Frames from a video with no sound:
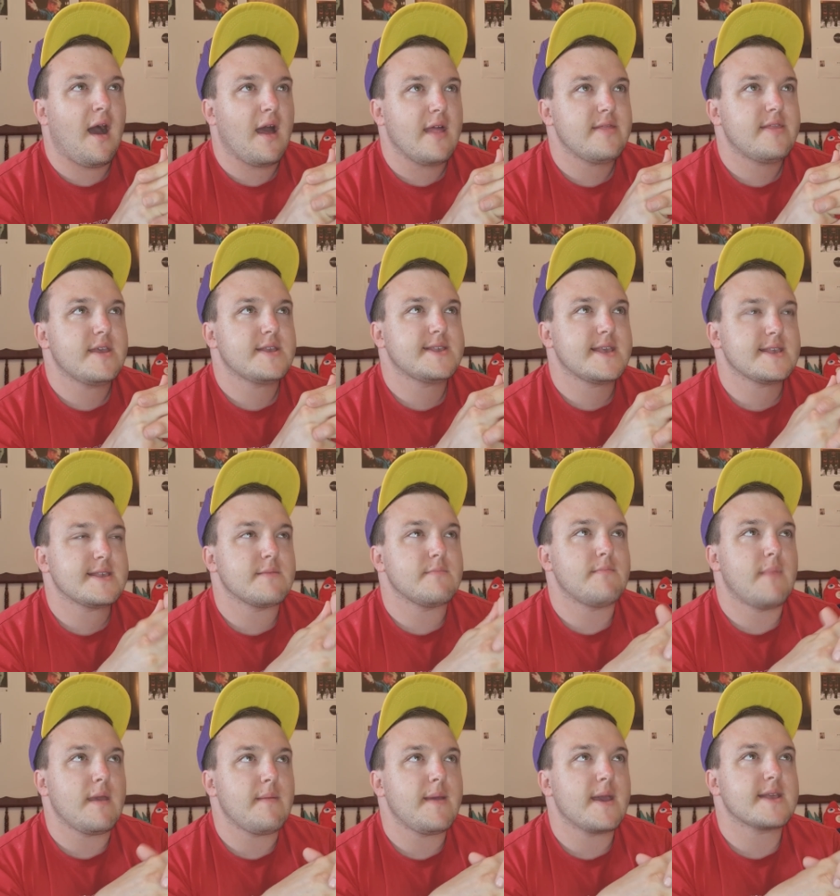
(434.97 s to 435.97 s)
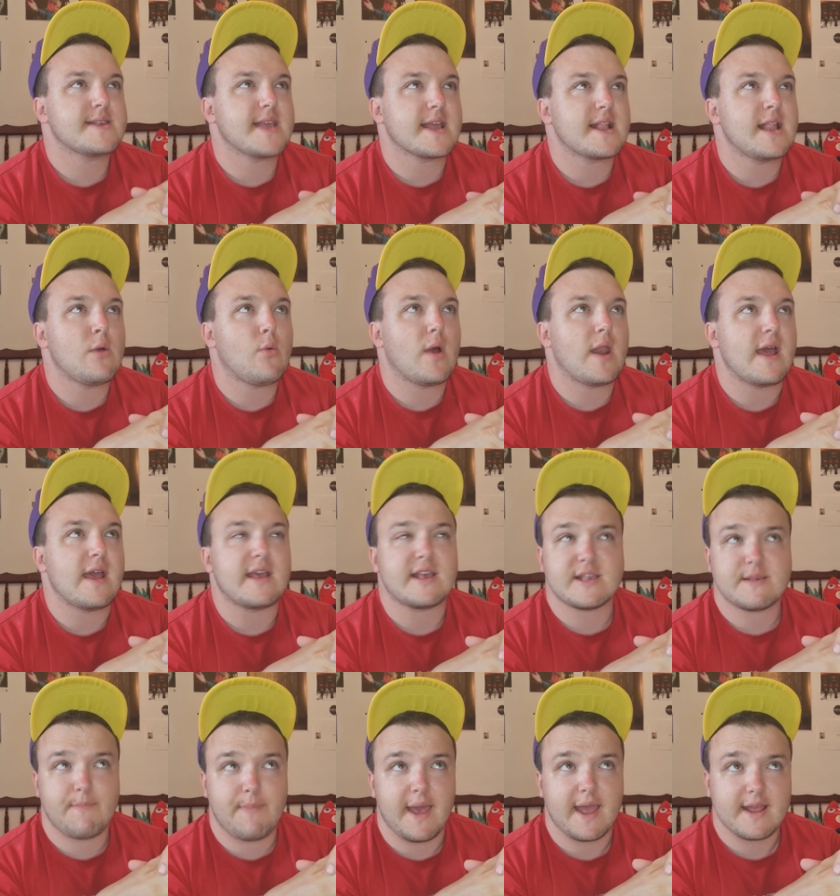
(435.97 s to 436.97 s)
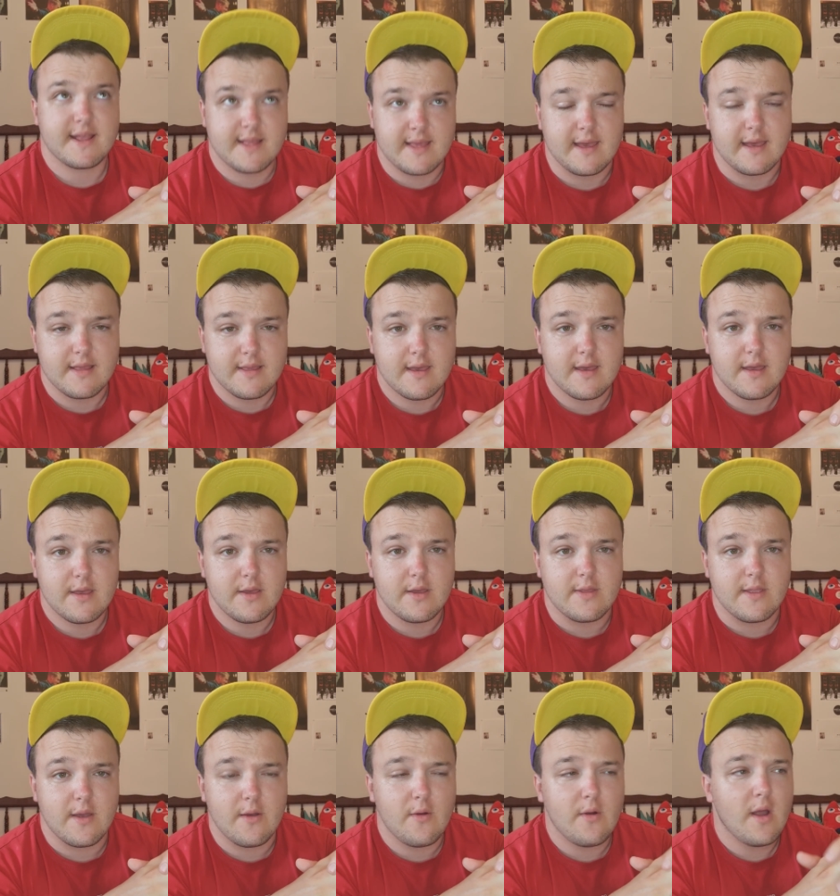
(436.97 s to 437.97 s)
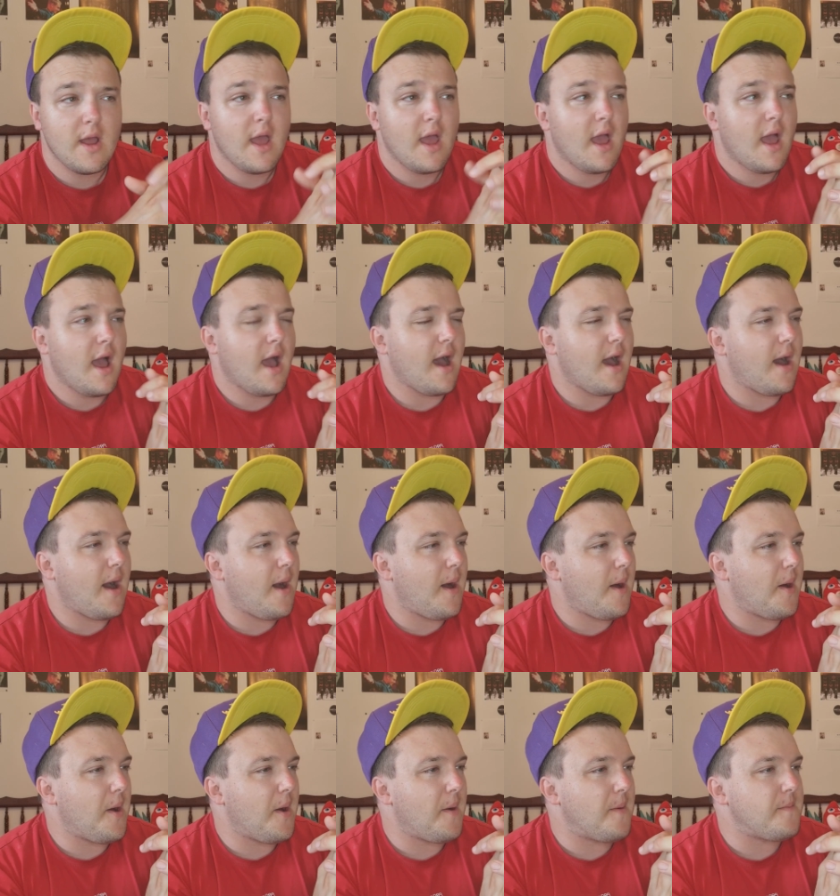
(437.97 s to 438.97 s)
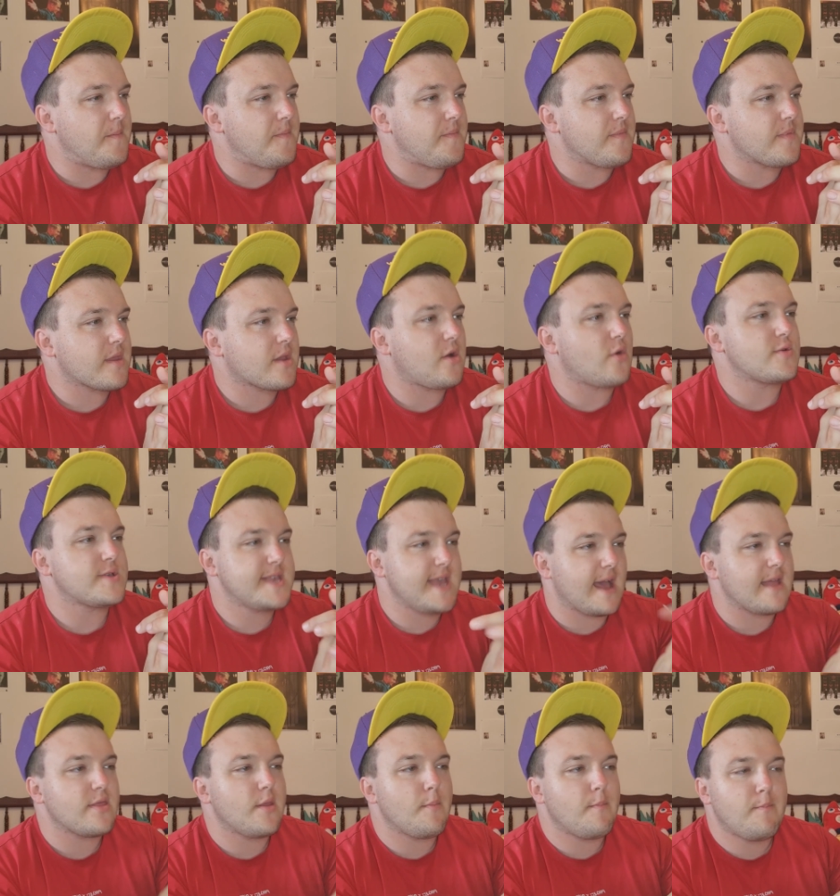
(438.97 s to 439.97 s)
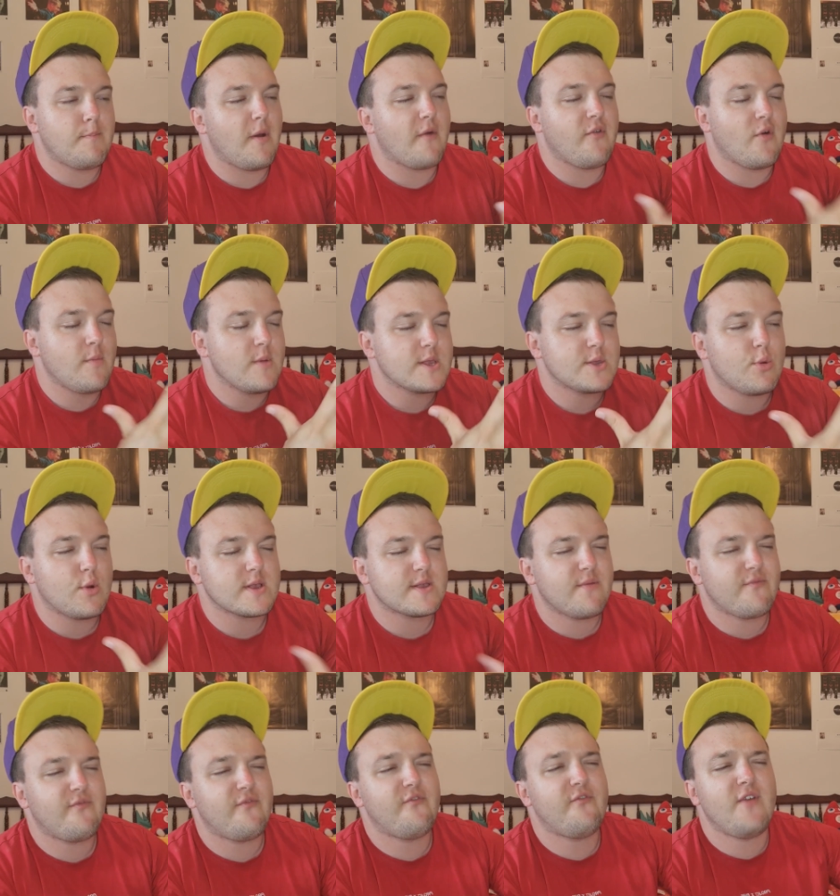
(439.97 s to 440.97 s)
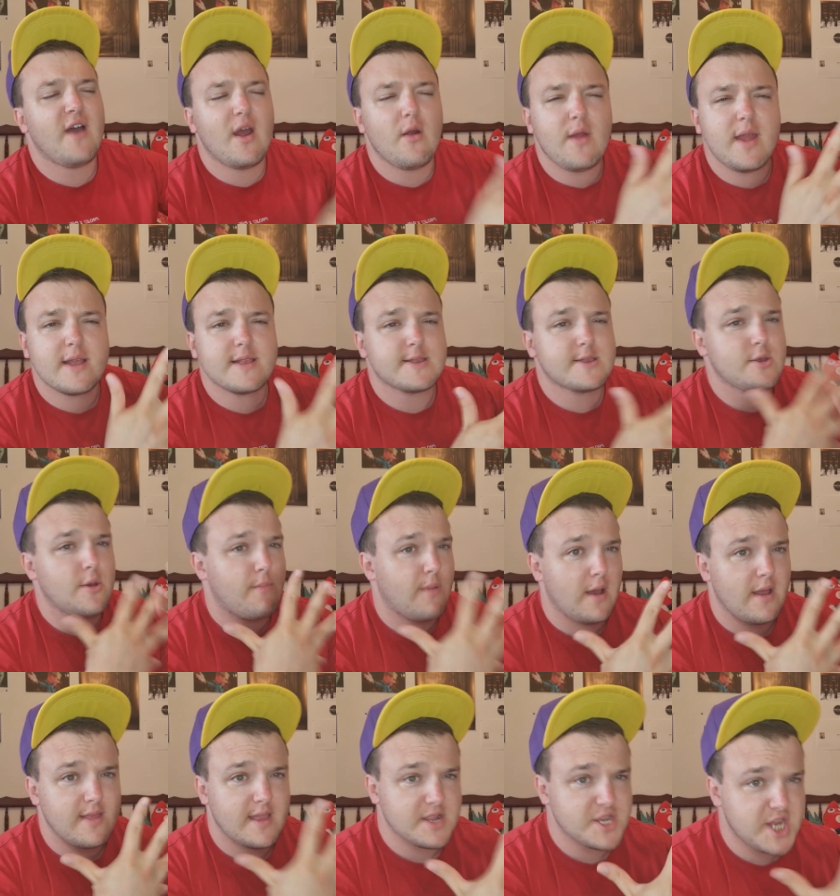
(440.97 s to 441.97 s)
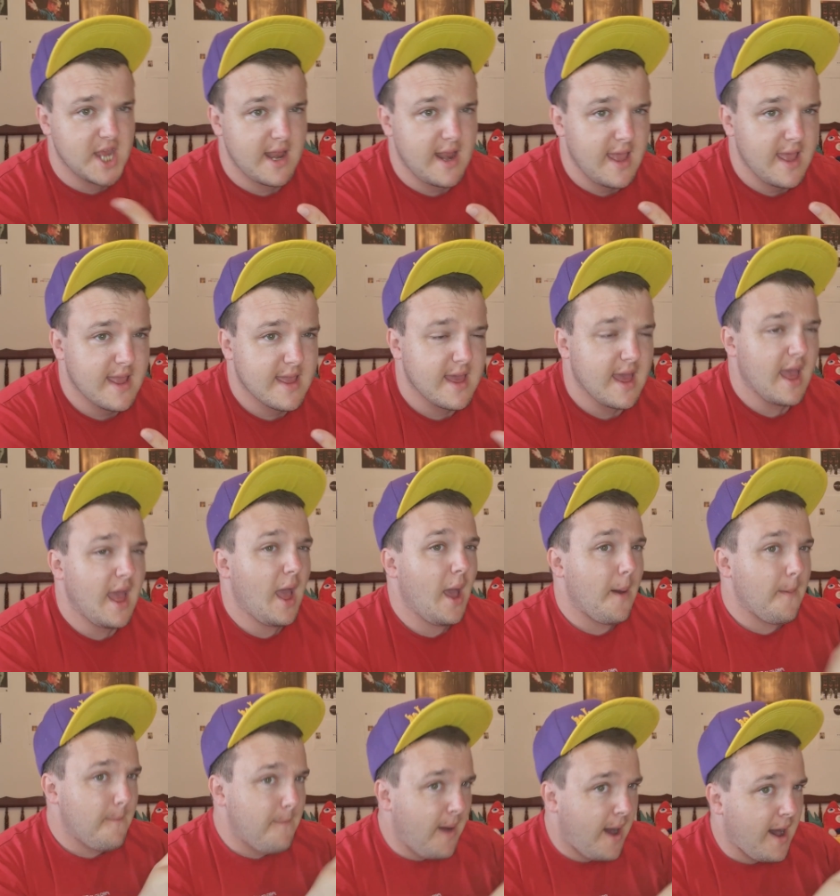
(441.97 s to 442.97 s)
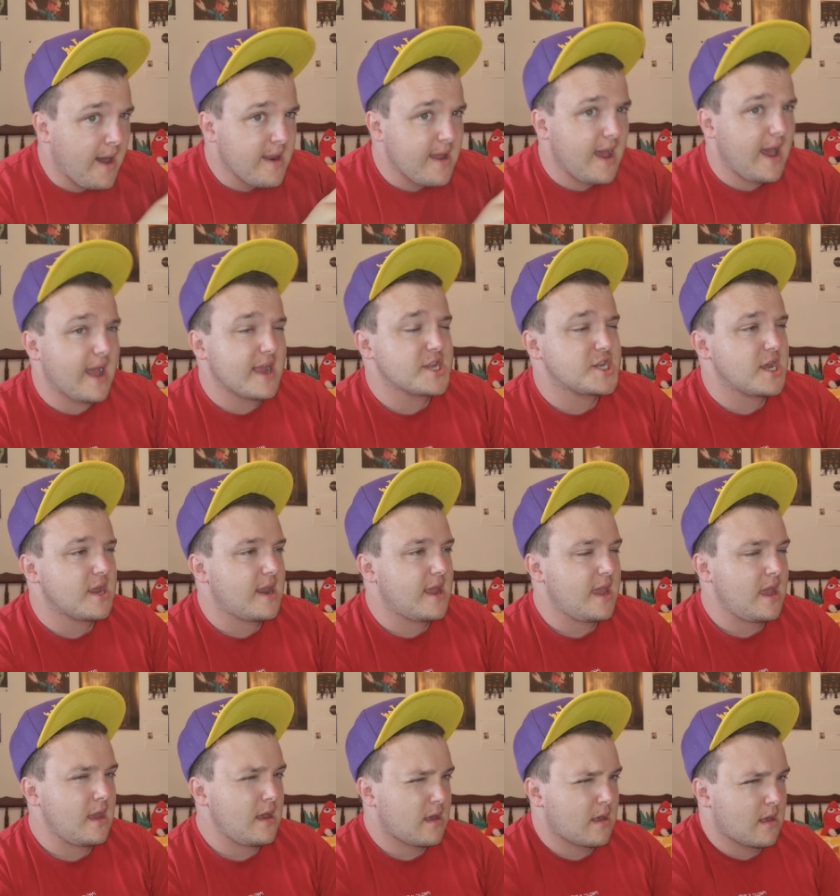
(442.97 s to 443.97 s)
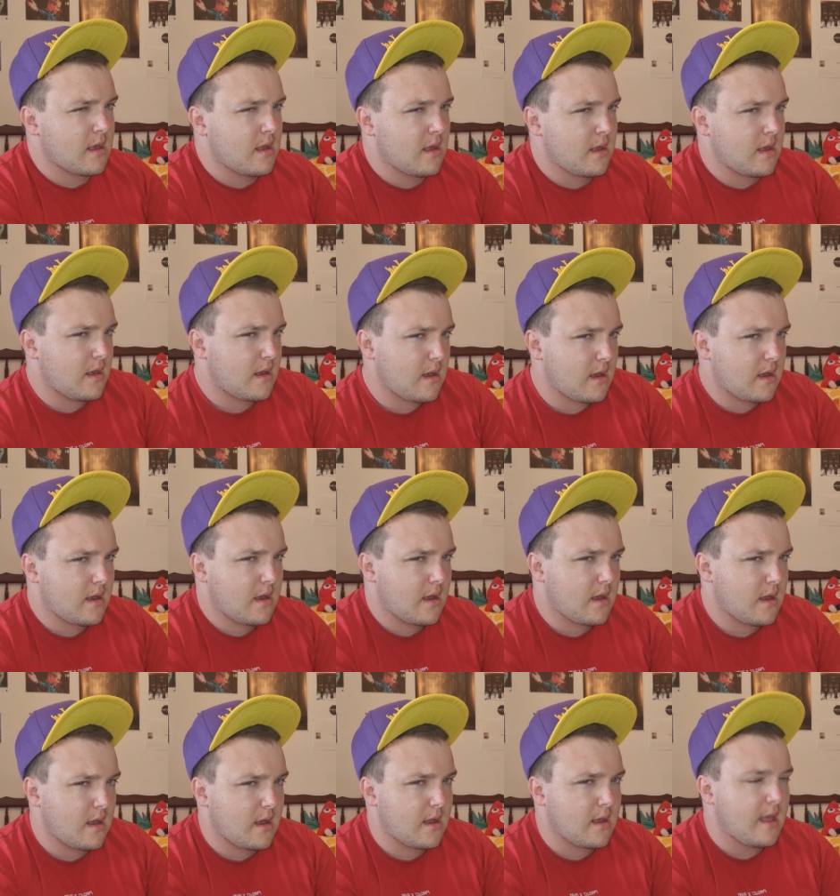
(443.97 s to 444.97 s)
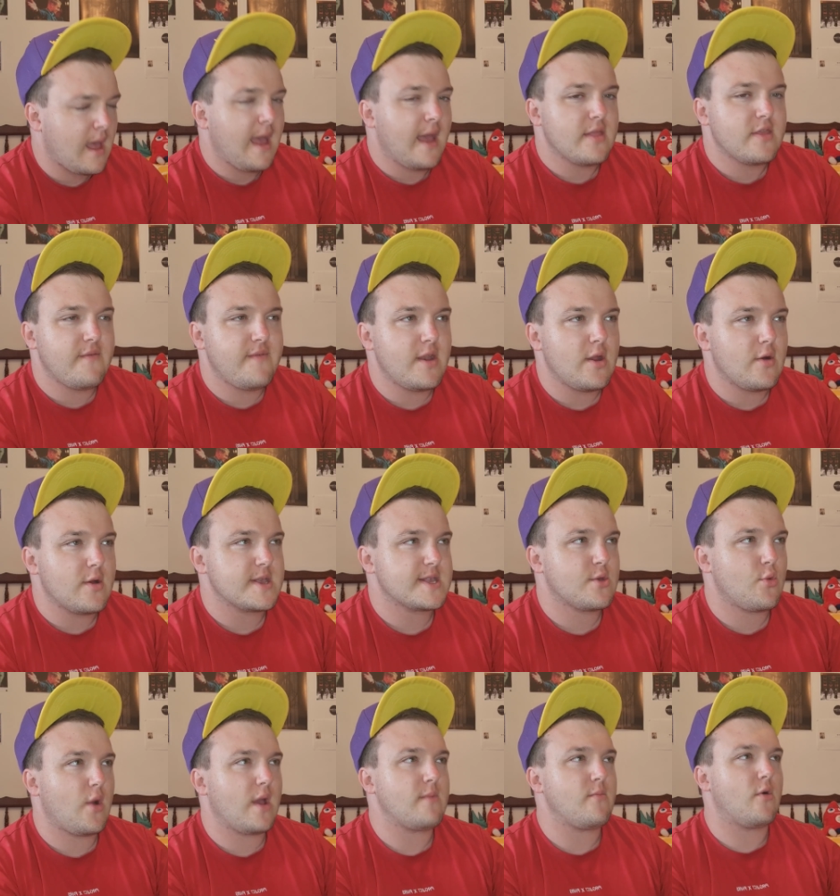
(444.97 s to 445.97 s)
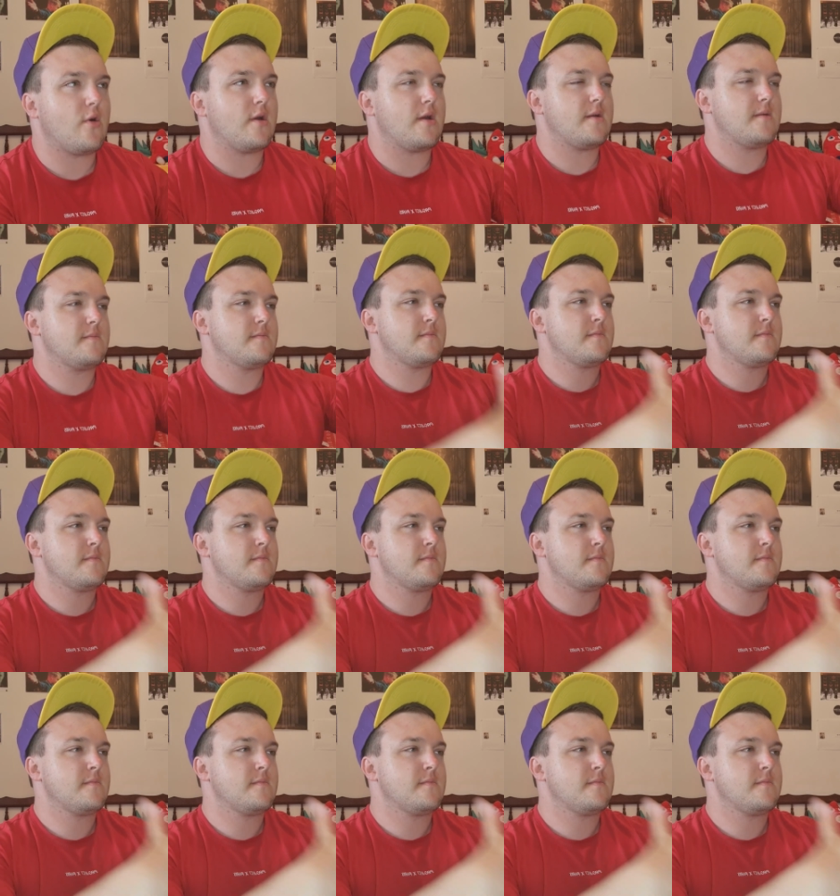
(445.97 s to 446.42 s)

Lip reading: This is maybe exactly what I expected, you know. Cause yeah, the performance was very and super energetic, but actually, the video is way more.